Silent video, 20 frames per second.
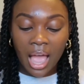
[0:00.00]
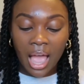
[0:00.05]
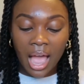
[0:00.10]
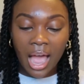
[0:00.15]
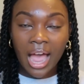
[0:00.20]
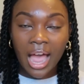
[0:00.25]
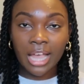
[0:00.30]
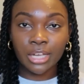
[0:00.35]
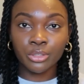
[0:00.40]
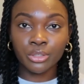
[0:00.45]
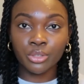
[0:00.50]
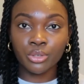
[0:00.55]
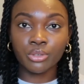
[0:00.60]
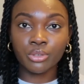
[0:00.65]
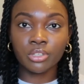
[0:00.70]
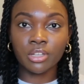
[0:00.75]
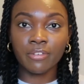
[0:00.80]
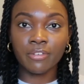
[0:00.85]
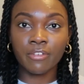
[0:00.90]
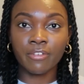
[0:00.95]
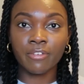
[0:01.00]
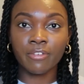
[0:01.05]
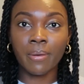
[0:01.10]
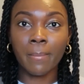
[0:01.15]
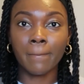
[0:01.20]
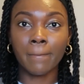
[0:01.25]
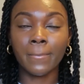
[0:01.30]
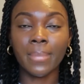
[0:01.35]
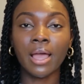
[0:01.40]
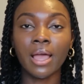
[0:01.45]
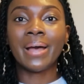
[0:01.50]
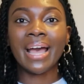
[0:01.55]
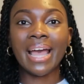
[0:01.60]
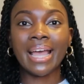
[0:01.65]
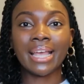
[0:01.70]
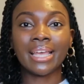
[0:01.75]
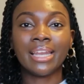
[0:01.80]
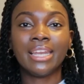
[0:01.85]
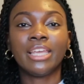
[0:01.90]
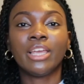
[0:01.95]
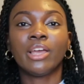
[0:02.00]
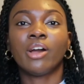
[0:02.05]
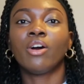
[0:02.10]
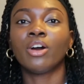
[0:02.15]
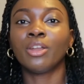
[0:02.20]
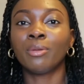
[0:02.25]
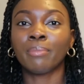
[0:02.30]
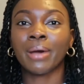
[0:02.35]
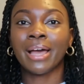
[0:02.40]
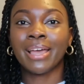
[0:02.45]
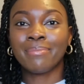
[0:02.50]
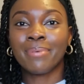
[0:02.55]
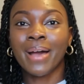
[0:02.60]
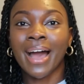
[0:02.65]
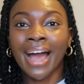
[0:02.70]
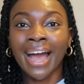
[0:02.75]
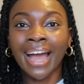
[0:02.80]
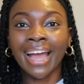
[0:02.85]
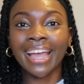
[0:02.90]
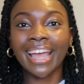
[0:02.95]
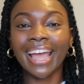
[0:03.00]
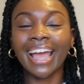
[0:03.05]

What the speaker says: I do suffer from acne on my back,